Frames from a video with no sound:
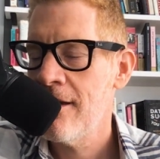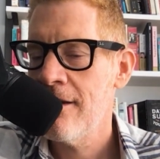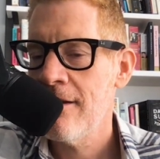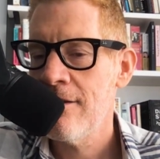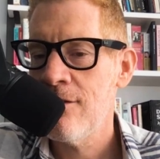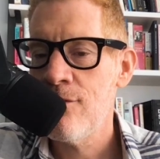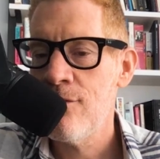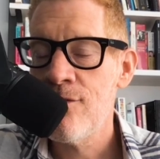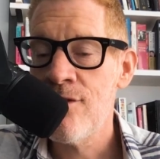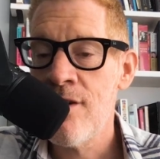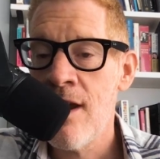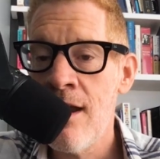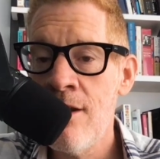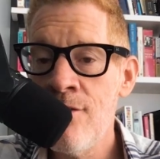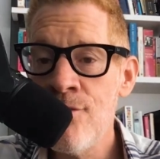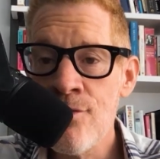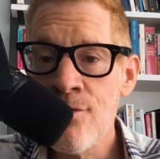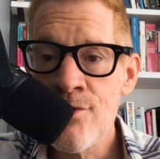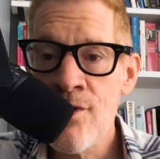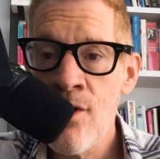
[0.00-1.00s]
You
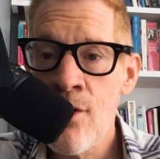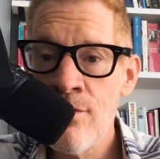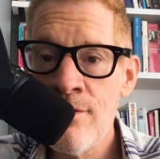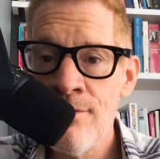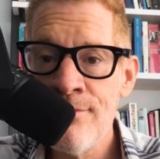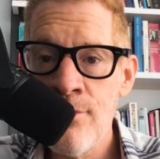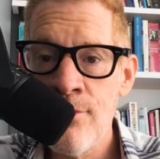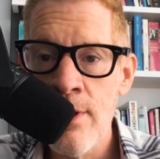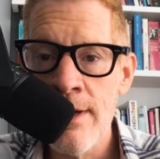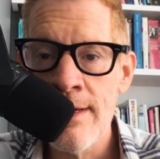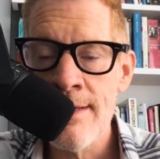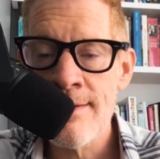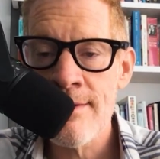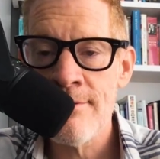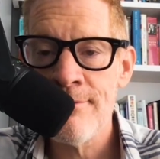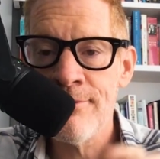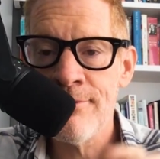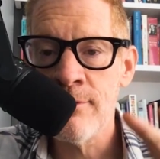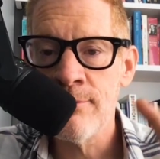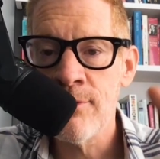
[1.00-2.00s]
change your tone of voice
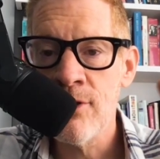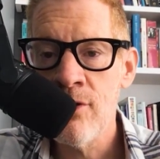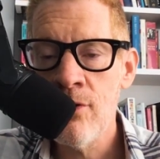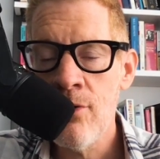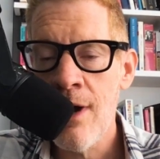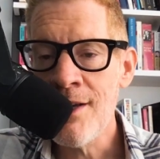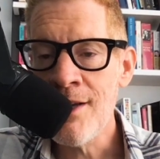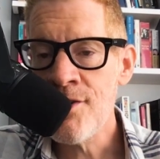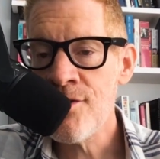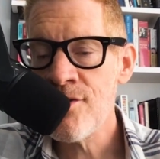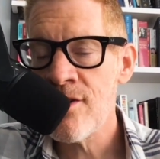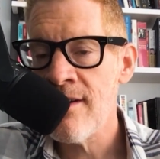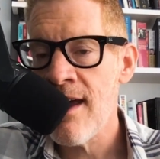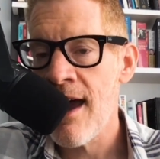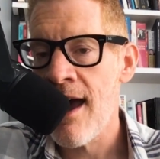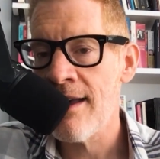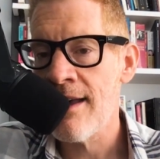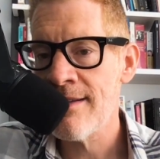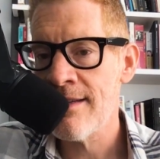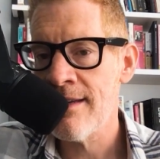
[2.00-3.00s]
from question
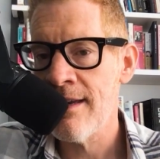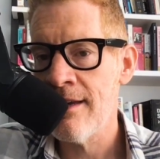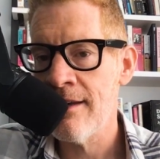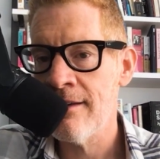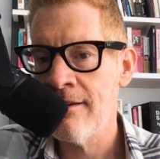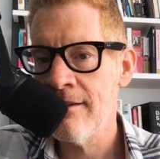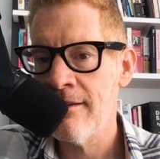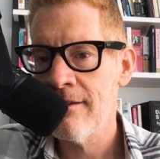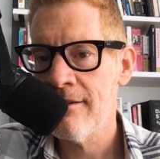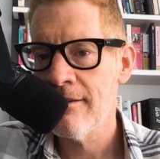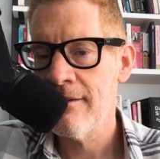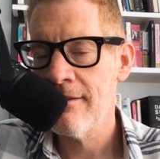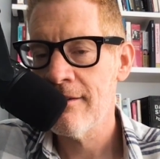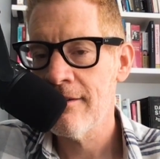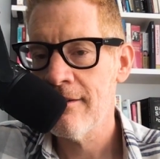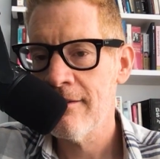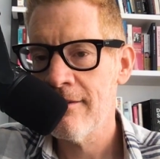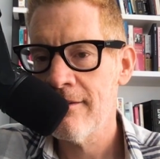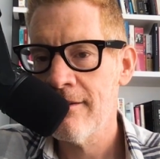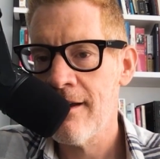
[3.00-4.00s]
asking
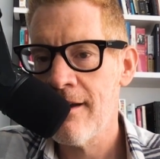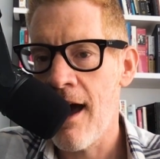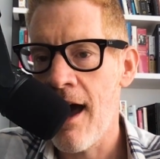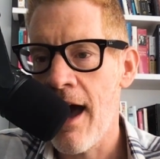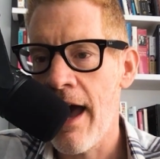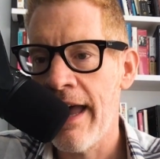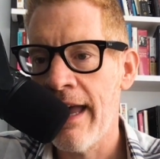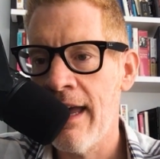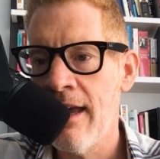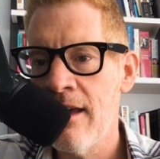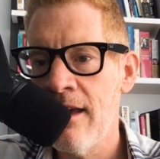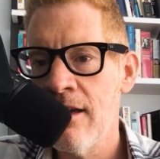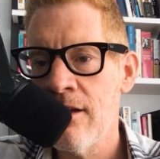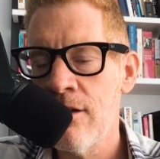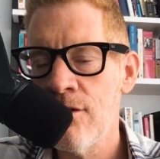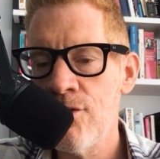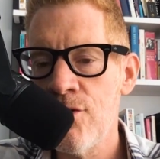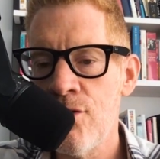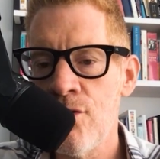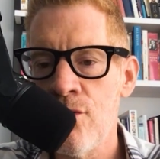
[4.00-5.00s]
guy
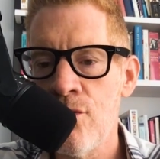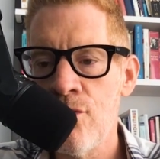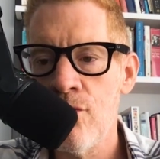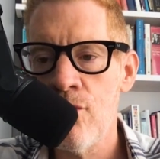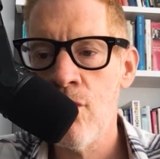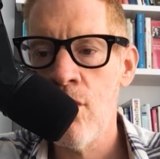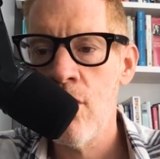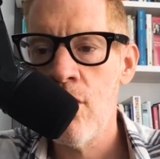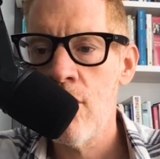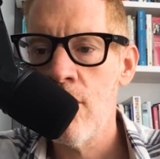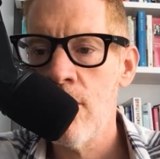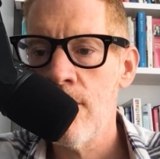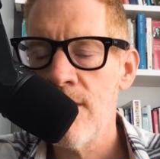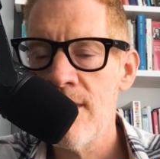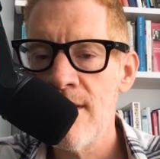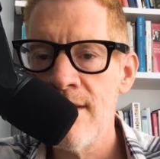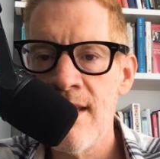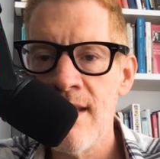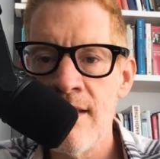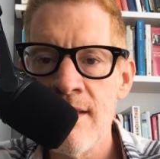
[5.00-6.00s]
to
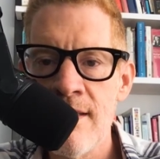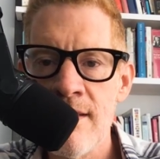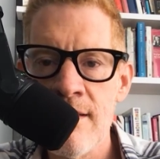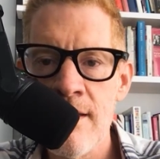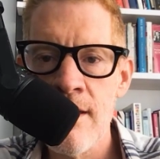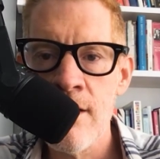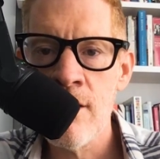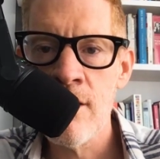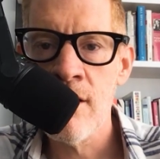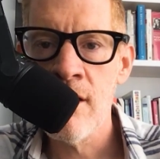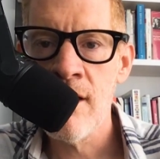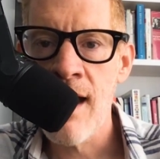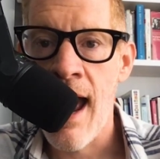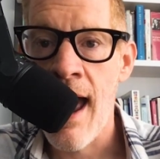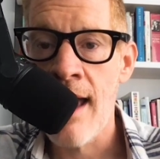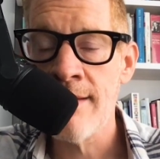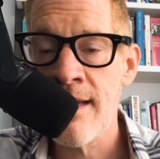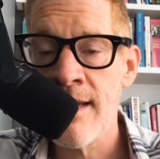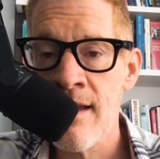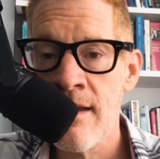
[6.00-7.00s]

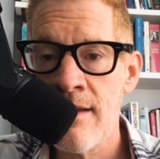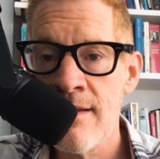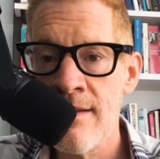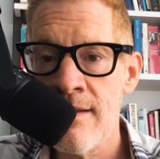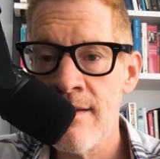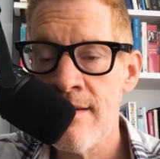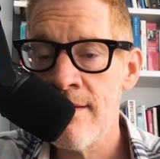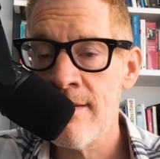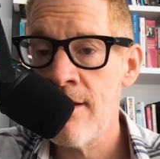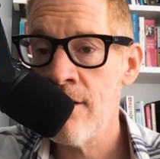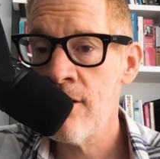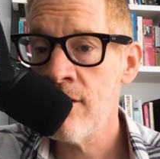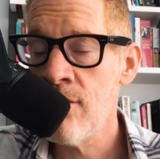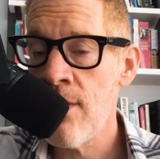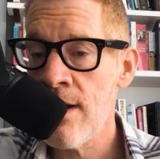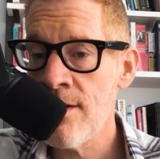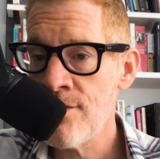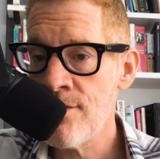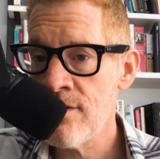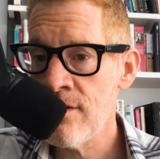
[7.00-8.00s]
asking a sincere
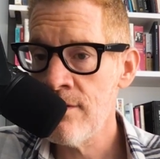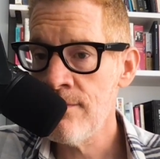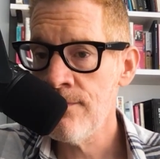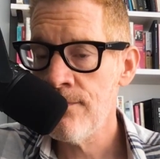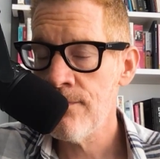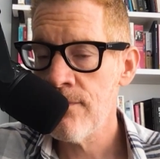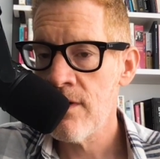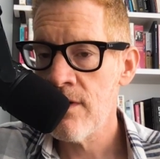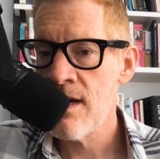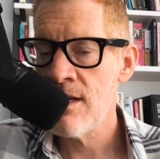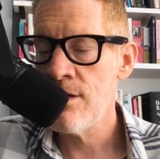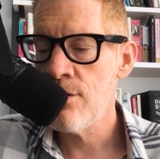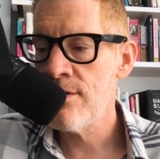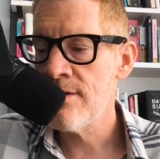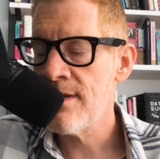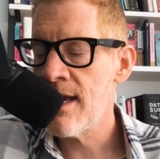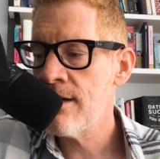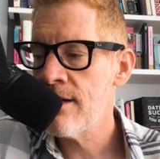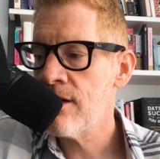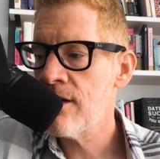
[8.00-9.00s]
question, and you
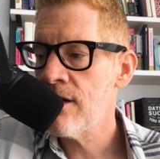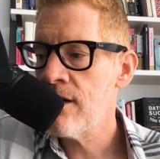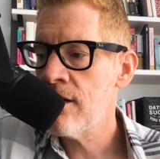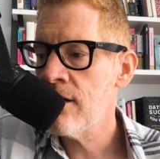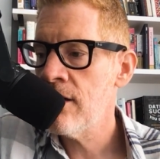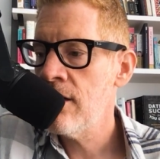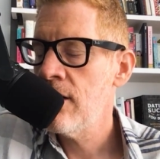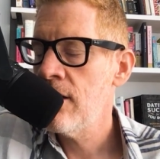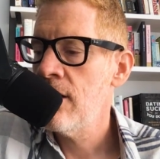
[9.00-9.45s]
say to her,